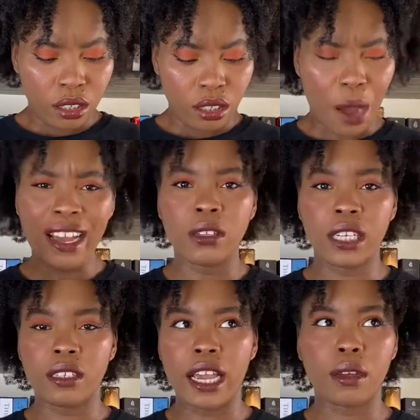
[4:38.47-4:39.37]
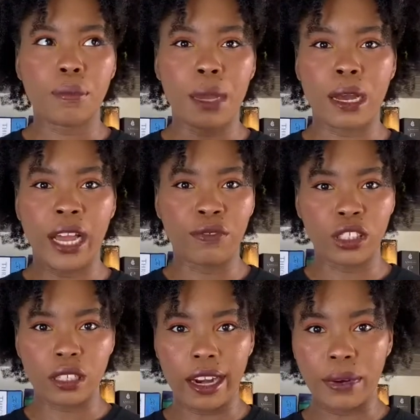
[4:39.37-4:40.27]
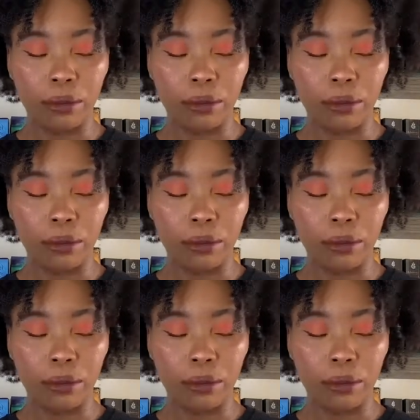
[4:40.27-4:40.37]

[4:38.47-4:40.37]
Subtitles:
Are we counting like paperback versus hardback?